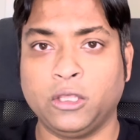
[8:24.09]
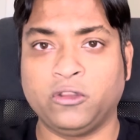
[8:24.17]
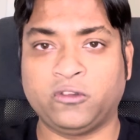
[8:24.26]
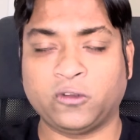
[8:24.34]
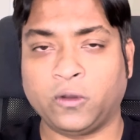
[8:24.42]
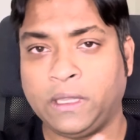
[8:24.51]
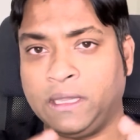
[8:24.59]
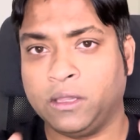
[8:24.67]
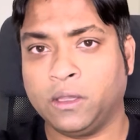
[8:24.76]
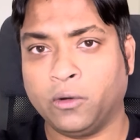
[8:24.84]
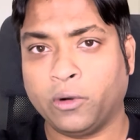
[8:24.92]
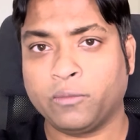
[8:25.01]
So in
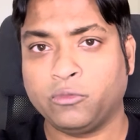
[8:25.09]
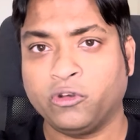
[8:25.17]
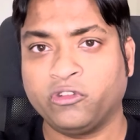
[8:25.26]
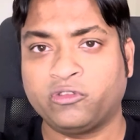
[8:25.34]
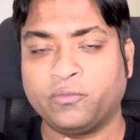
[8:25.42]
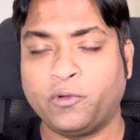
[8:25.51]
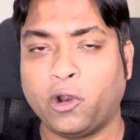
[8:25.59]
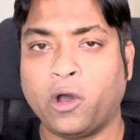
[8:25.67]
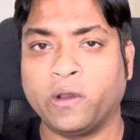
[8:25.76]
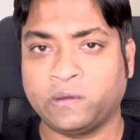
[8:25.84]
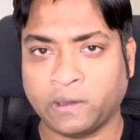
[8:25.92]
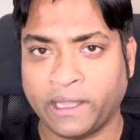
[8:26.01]
one of those vlogs,